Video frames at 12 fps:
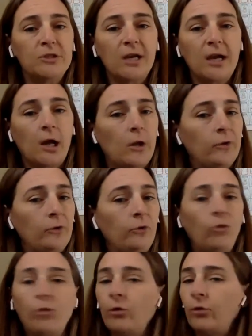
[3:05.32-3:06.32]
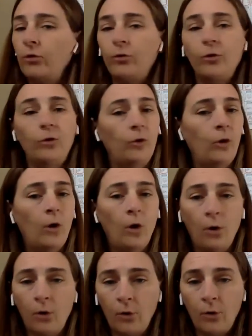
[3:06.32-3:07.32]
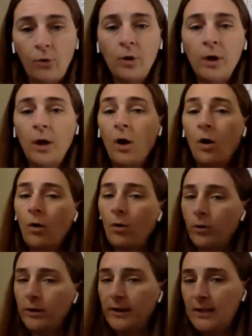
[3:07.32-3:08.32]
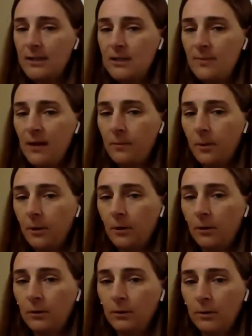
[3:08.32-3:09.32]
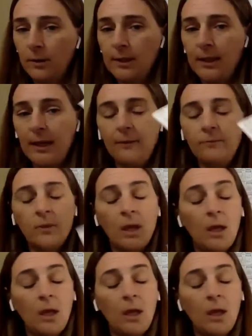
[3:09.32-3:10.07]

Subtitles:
Do you cut clothes? No. Only this paper, okay?